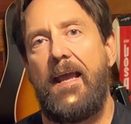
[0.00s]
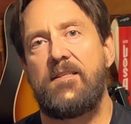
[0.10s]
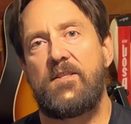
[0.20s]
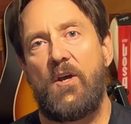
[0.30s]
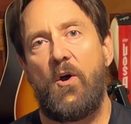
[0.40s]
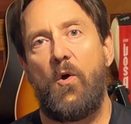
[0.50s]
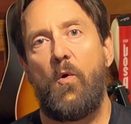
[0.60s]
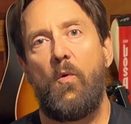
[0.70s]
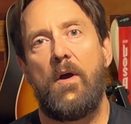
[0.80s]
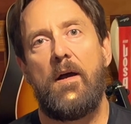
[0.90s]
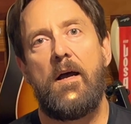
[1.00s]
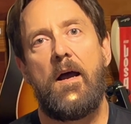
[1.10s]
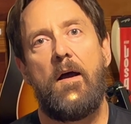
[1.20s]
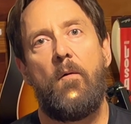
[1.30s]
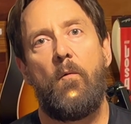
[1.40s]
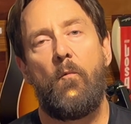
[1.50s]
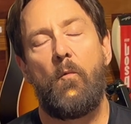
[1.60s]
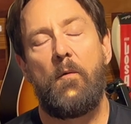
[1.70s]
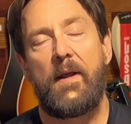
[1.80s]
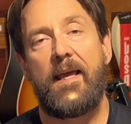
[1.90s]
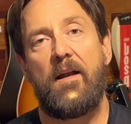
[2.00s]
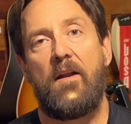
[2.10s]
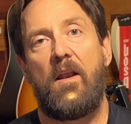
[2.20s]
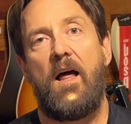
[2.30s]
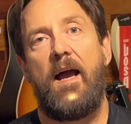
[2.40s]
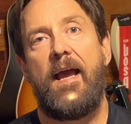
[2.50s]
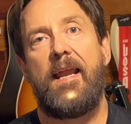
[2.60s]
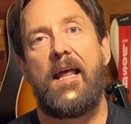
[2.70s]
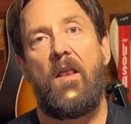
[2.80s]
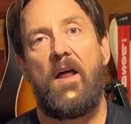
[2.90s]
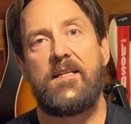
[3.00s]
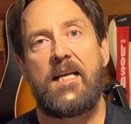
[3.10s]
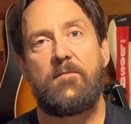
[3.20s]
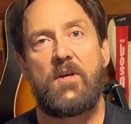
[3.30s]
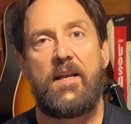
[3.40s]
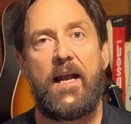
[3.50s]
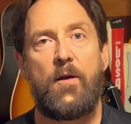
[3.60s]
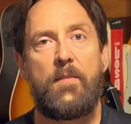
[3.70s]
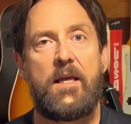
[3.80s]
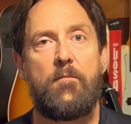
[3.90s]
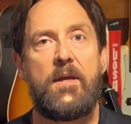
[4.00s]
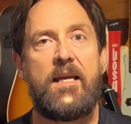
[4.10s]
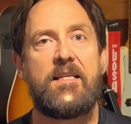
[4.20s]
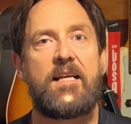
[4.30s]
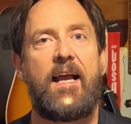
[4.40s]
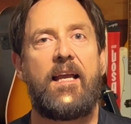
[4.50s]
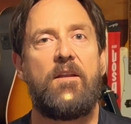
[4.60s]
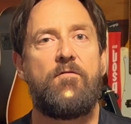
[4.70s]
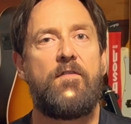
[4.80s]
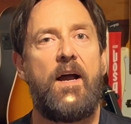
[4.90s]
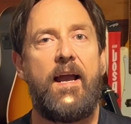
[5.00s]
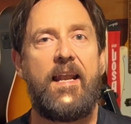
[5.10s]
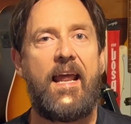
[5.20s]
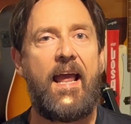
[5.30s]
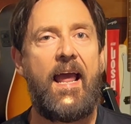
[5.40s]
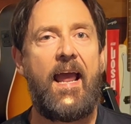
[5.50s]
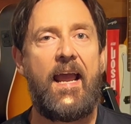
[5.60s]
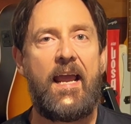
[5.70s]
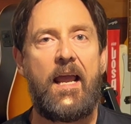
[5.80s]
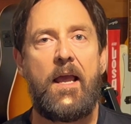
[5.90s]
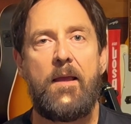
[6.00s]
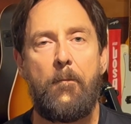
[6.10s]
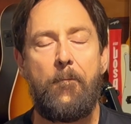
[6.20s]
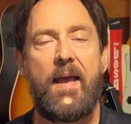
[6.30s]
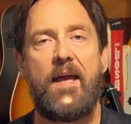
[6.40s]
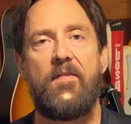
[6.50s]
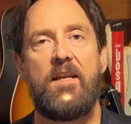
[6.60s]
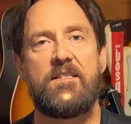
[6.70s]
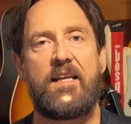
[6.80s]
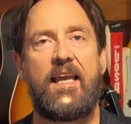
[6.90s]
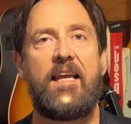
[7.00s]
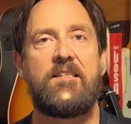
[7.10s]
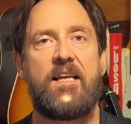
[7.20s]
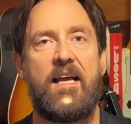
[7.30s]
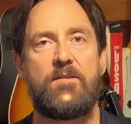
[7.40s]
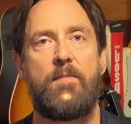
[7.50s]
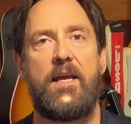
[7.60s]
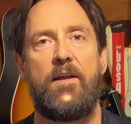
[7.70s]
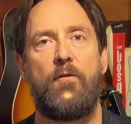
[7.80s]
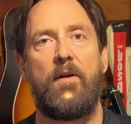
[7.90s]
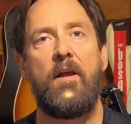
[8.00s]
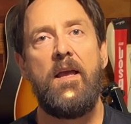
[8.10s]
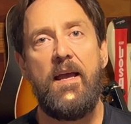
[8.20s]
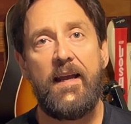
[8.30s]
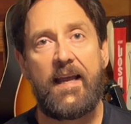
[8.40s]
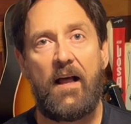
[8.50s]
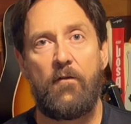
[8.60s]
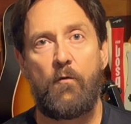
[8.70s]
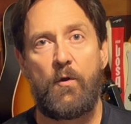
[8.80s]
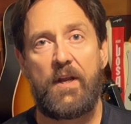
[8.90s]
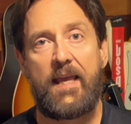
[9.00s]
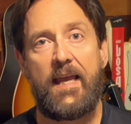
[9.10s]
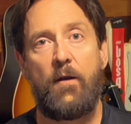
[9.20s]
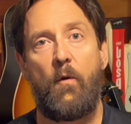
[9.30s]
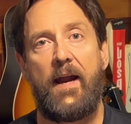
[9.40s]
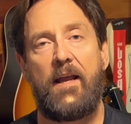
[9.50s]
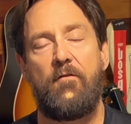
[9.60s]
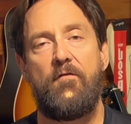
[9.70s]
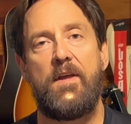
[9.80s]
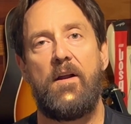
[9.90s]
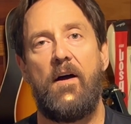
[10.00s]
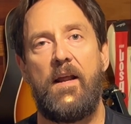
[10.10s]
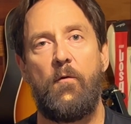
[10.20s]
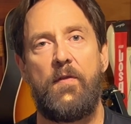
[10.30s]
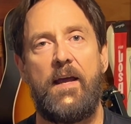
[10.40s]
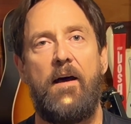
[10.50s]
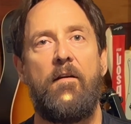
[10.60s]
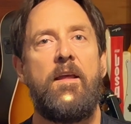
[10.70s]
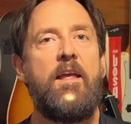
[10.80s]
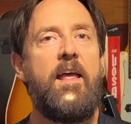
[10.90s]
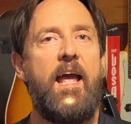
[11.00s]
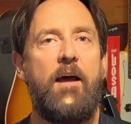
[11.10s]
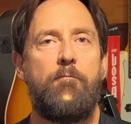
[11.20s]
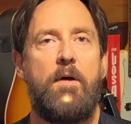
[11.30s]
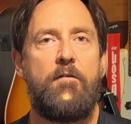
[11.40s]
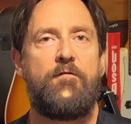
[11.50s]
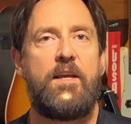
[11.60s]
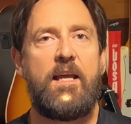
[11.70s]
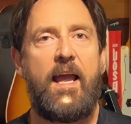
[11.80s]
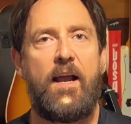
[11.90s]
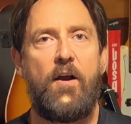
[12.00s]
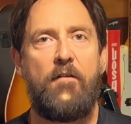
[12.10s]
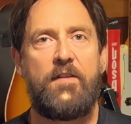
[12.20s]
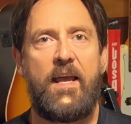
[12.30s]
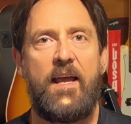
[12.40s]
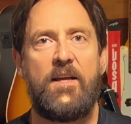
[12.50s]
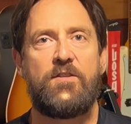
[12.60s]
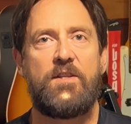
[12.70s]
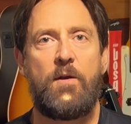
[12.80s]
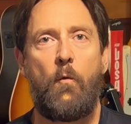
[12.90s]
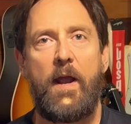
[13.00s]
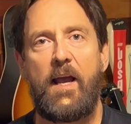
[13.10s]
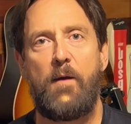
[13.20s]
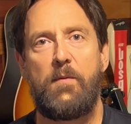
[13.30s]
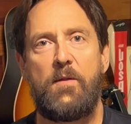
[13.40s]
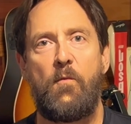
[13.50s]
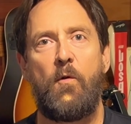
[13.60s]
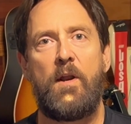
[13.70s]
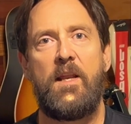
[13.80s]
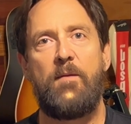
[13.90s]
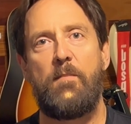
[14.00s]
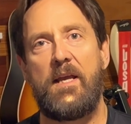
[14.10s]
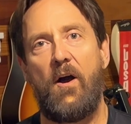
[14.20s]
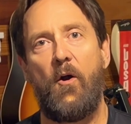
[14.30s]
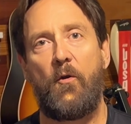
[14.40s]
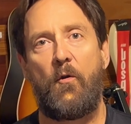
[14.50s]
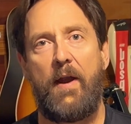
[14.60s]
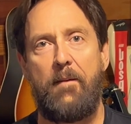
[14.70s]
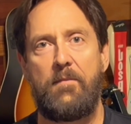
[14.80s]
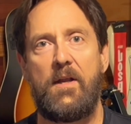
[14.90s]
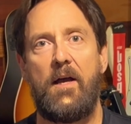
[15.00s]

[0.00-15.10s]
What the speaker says: So when we get online, a lot of times on Airbnbs, I can find a bed that is a king size bed or California king where I can fit on it without having my feet hanging off the edge and then wake up in the morning and be all cramped